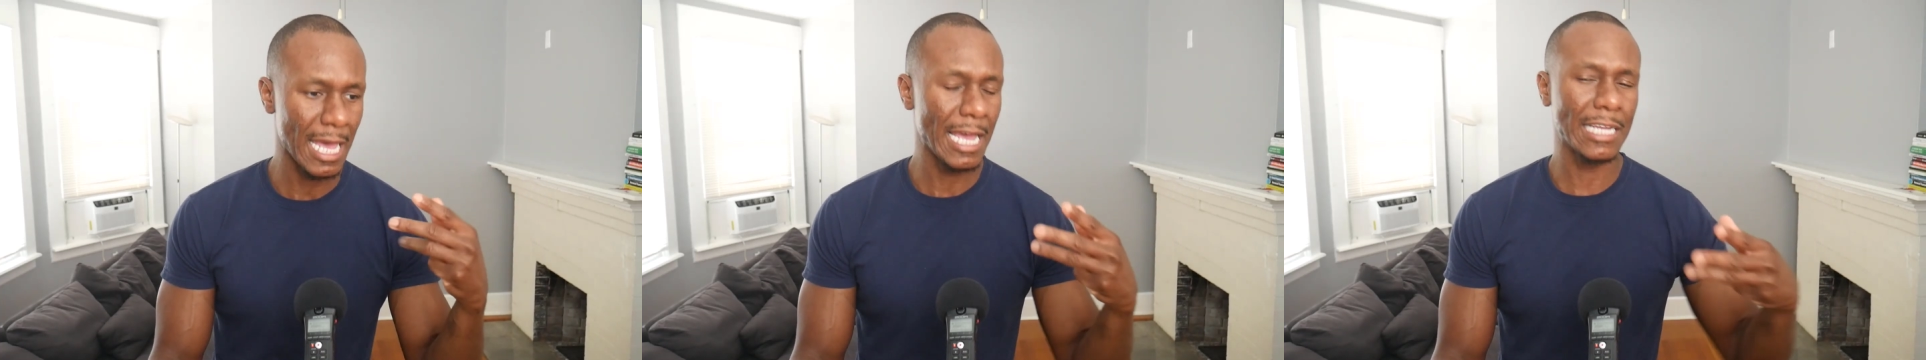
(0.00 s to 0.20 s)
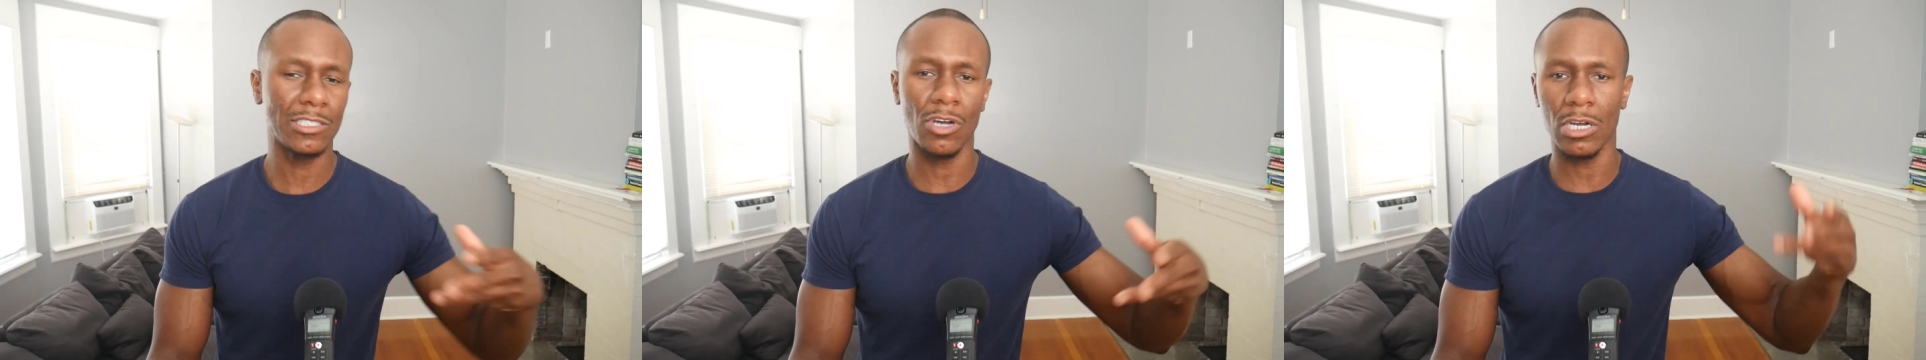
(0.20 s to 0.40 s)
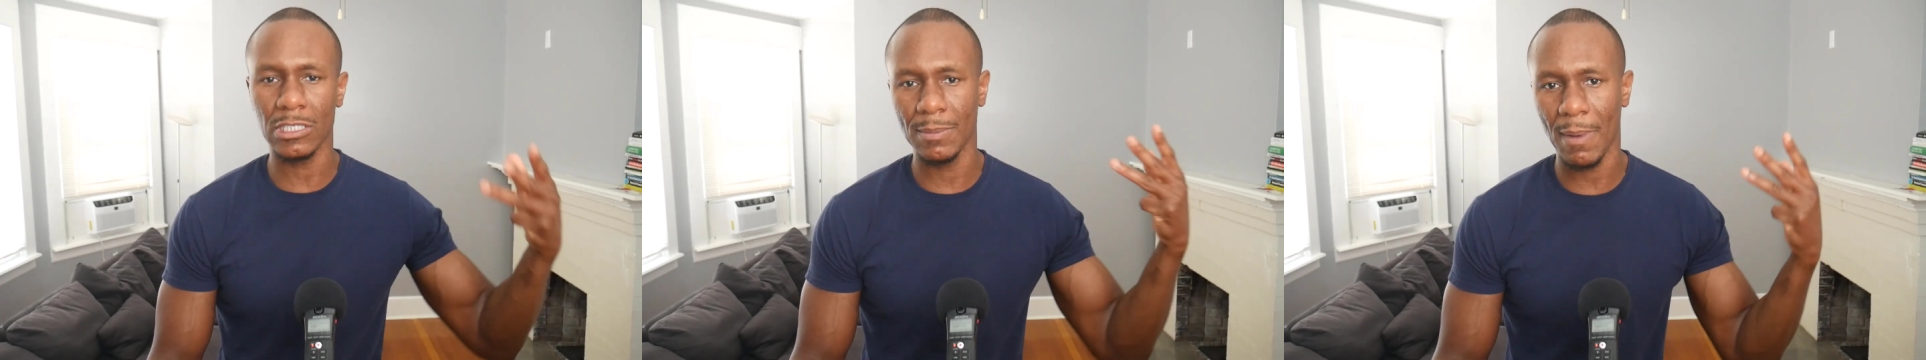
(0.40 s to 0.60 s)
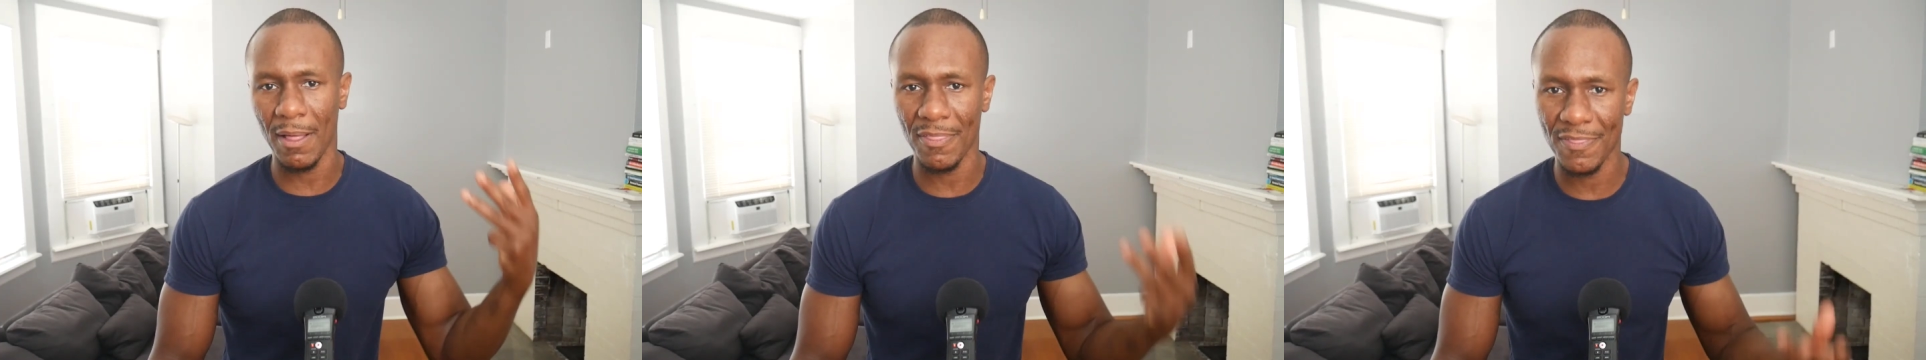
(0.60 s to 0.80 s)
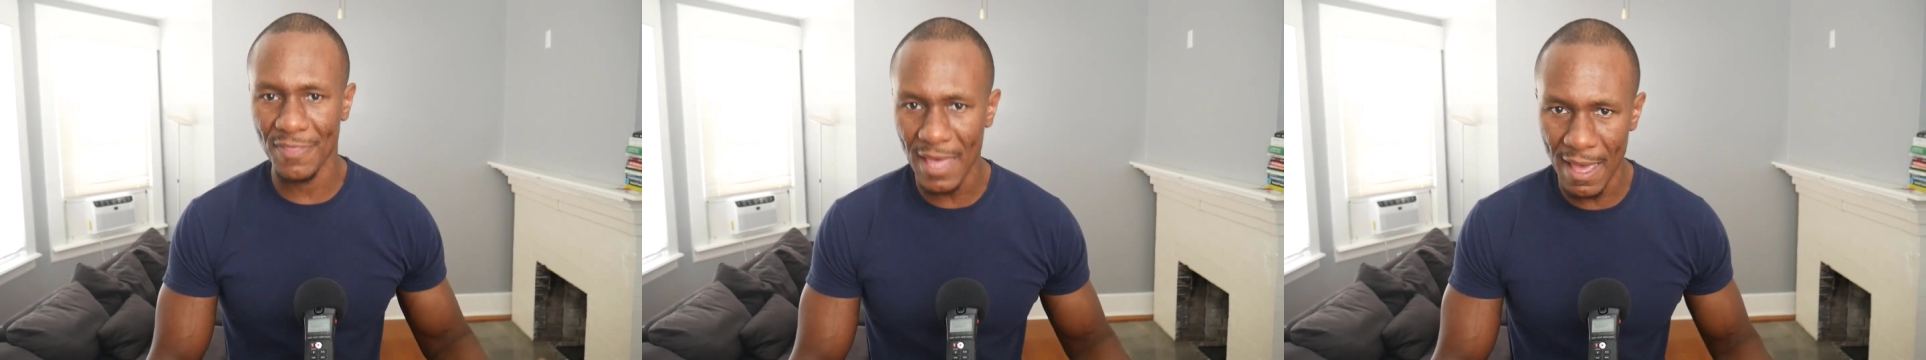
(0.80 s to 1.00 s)
He talks
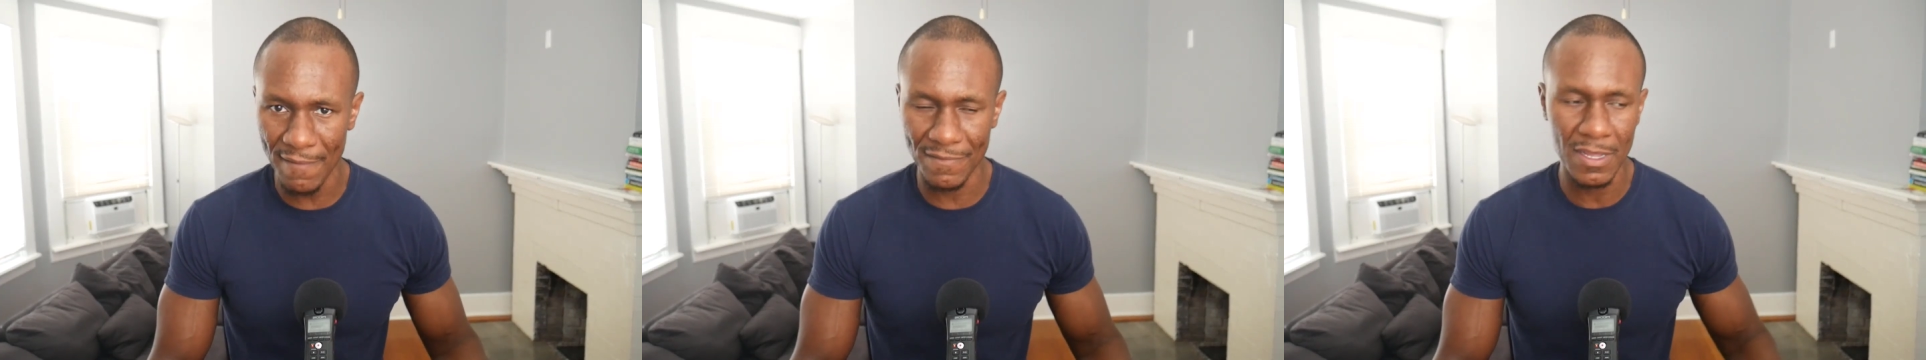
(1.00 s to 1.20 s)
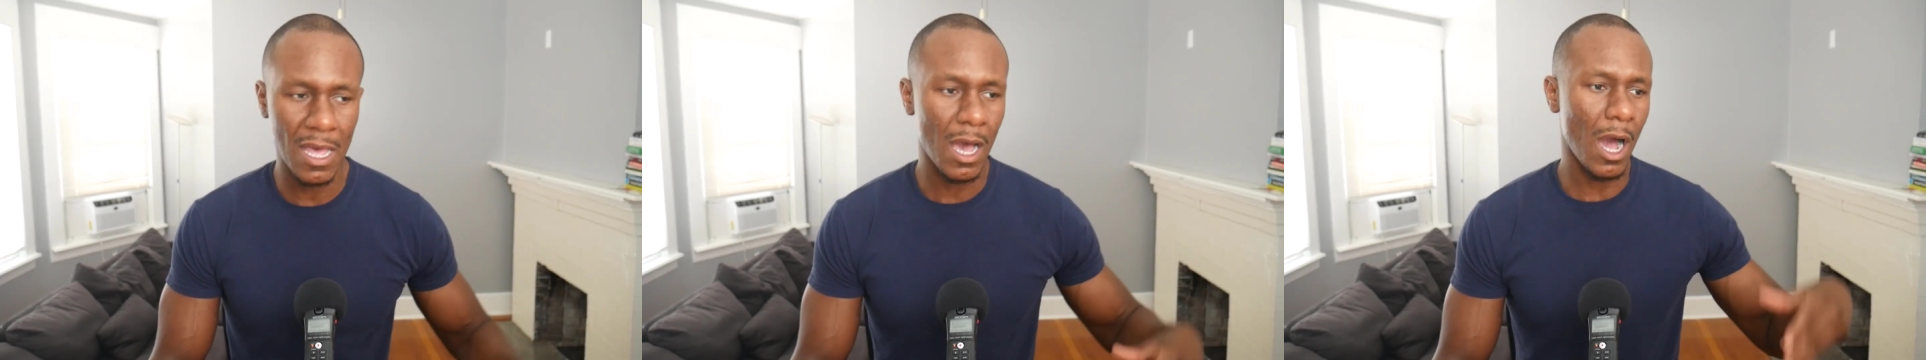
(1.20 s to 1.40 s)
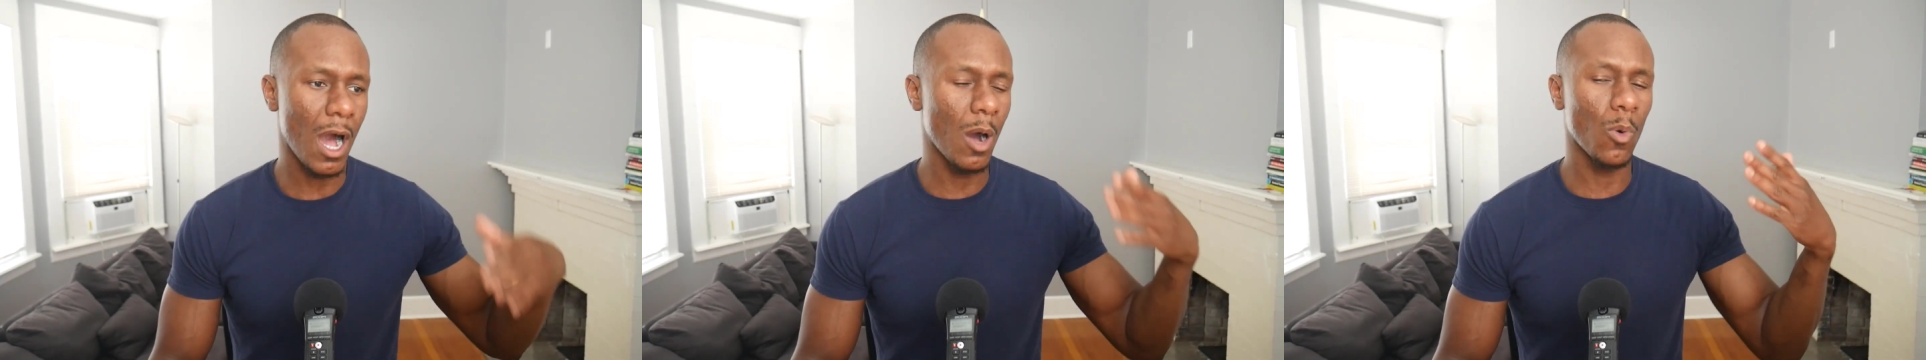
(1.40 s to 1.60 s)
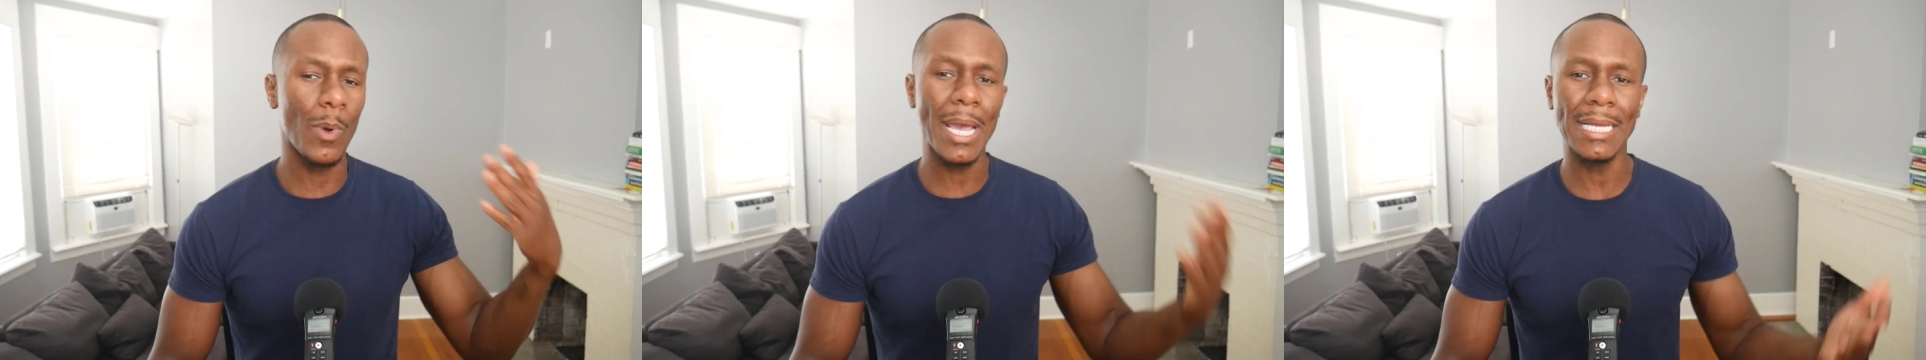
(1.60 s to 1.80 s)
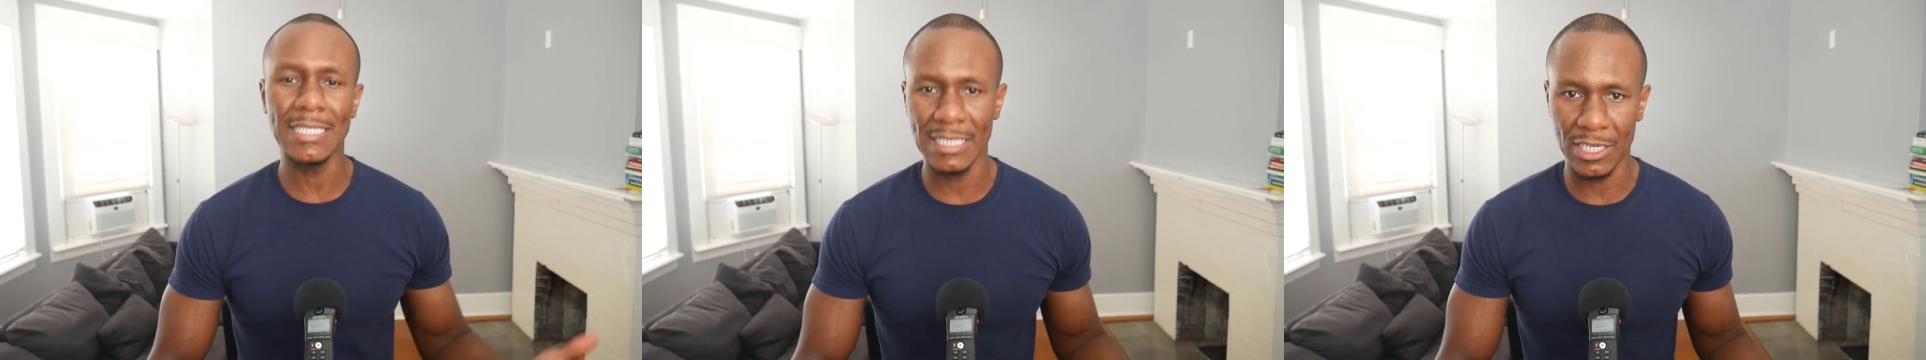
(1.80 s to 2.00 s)
about theft,
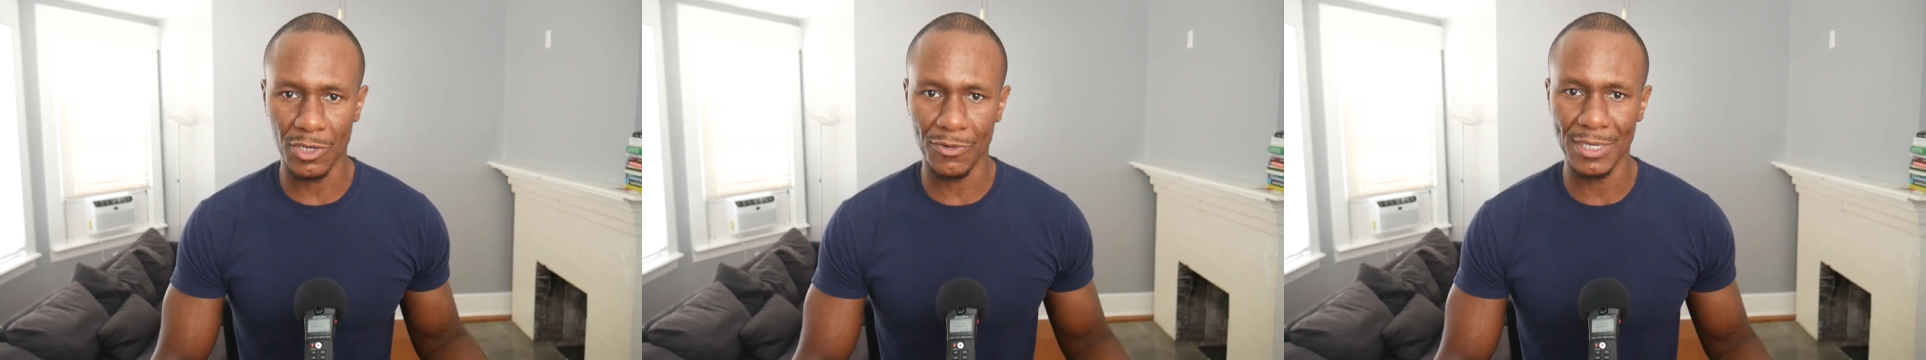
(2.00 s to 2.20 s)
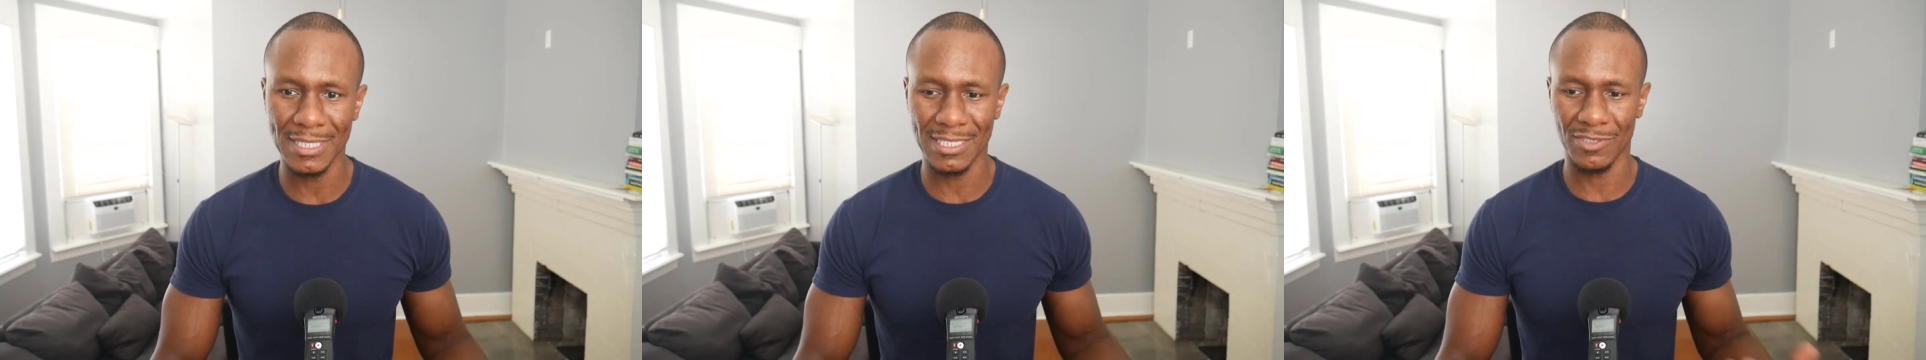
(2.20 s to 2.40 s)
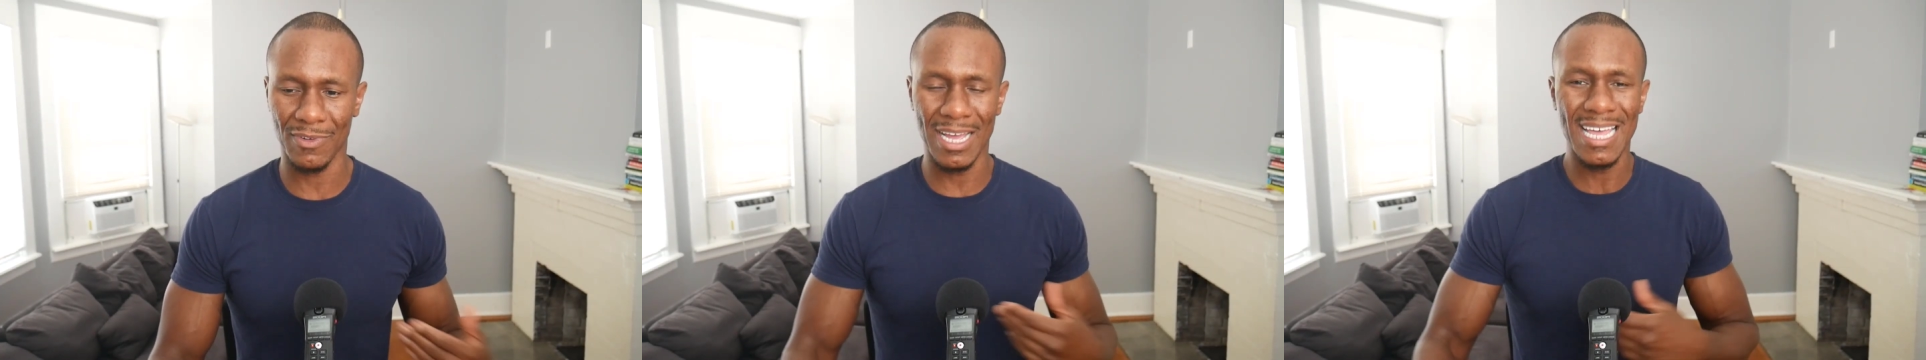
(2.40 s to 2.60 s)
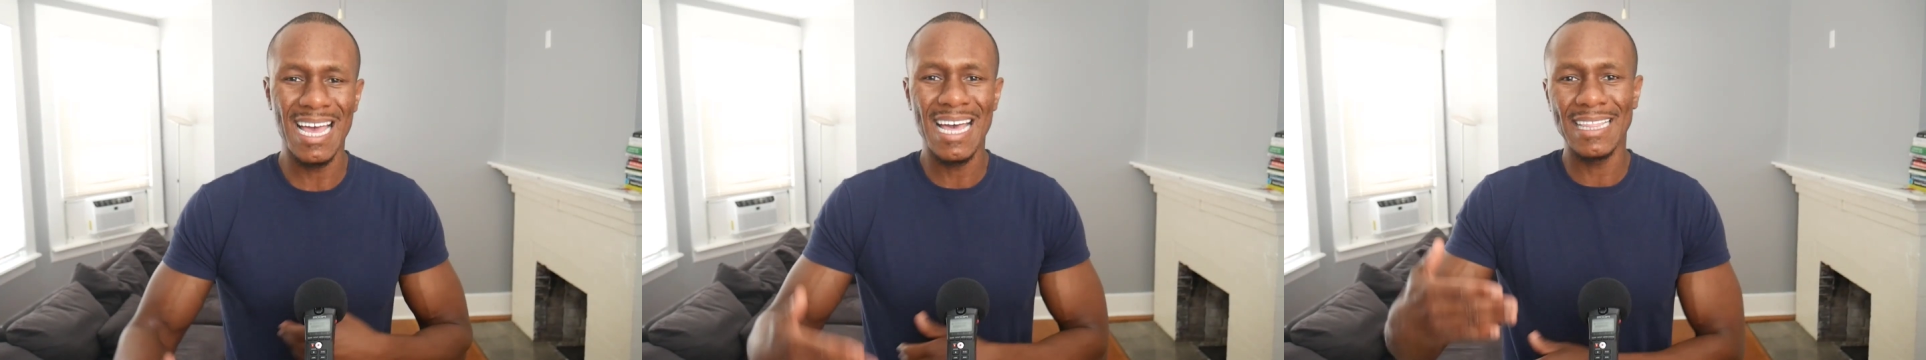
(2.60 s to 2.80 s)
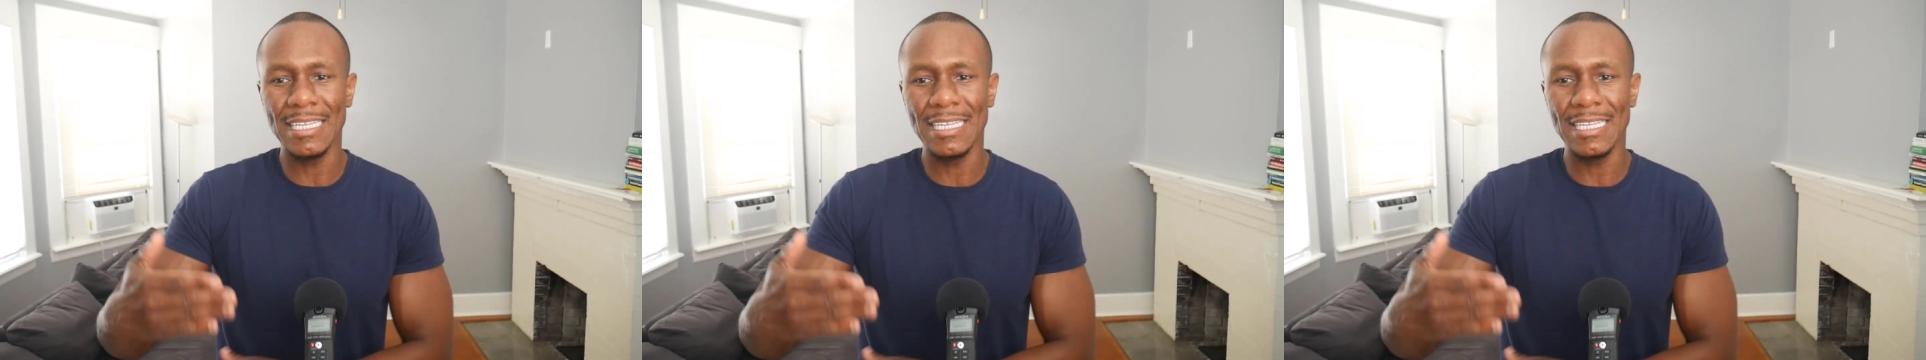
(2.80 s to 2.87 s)
wage increases, right?